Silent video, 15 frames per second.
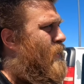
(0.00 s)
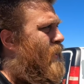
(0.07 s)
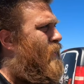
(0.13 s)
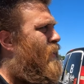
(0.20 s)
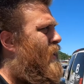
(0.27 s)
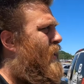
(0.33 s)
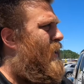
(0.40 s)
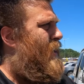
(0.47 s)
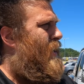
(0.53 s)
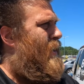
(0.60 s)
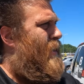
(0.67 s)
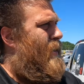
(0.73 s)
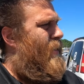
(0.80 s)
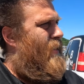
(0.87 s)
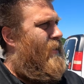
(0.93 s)
So
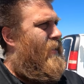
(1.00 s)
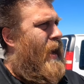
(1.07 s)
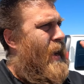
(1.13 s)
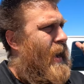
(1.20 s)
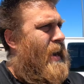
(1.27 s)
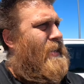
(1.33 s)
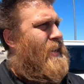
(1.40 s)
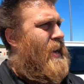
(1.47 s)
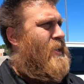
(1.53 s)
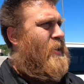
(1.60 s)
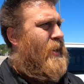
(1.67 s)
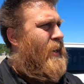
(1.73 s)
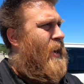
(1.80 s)
that guy's actually a